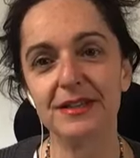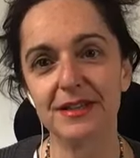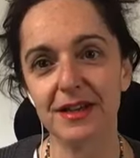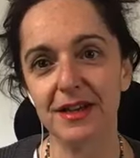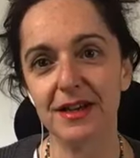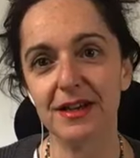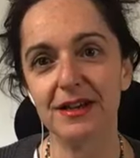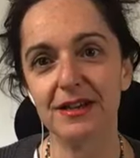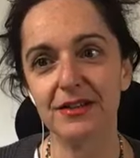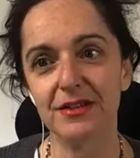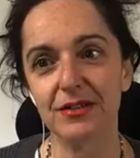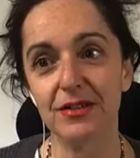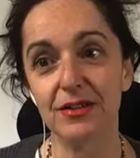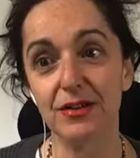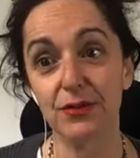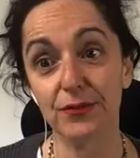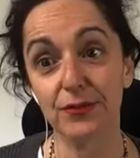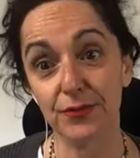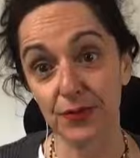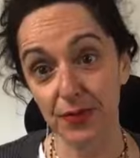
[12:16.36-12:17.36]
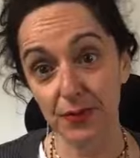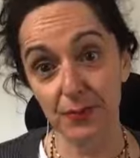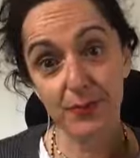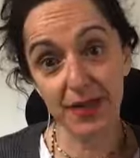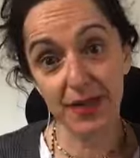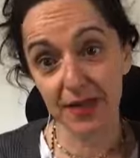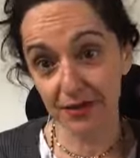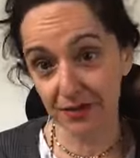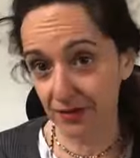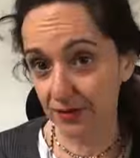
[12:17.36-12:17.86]
scale for the
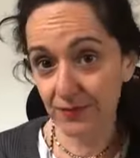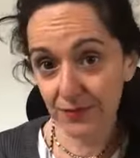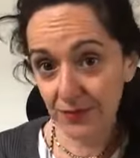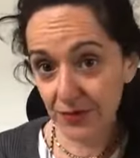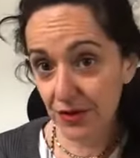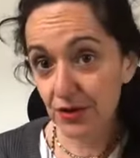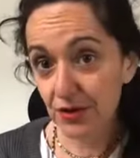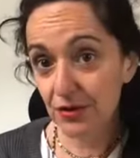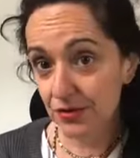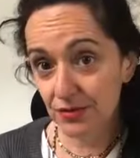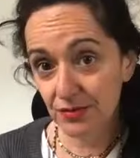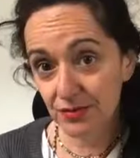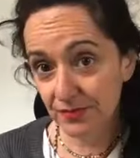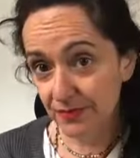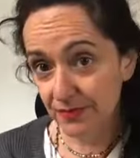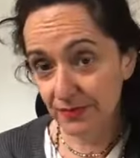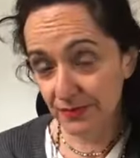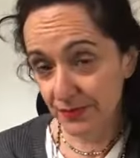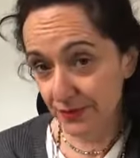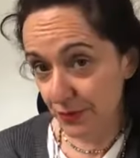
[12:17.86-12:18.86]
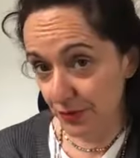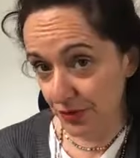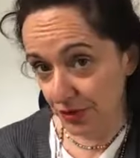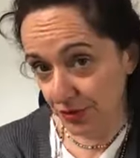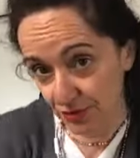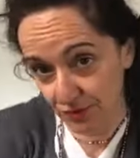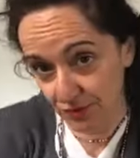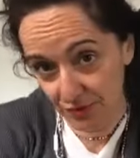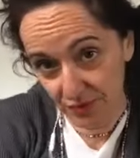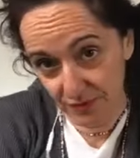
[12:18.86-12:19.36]
better for you, for
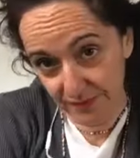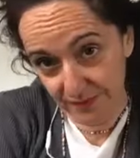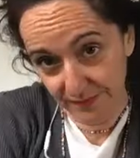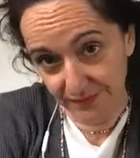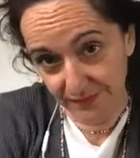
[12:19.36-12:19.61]
sure.